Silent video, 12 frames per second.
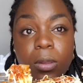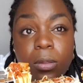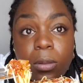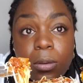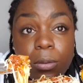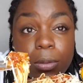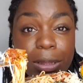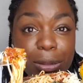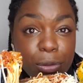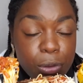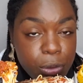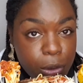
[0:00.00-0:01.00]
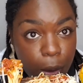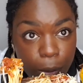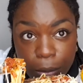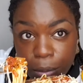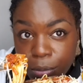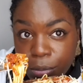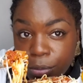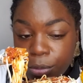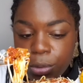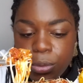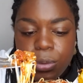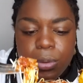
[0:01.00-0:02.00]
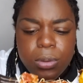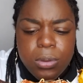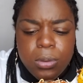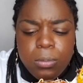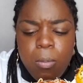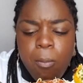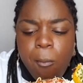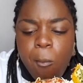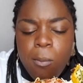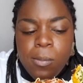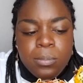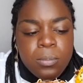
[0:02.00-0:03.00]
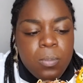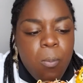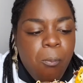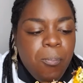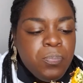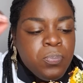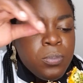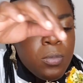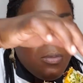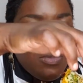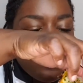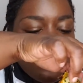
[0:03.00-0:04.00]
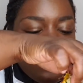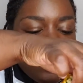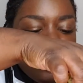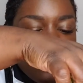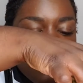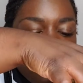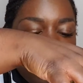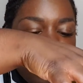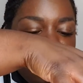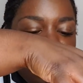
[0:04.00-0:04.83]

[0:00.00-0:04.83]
Literally so good. Let me see what this bread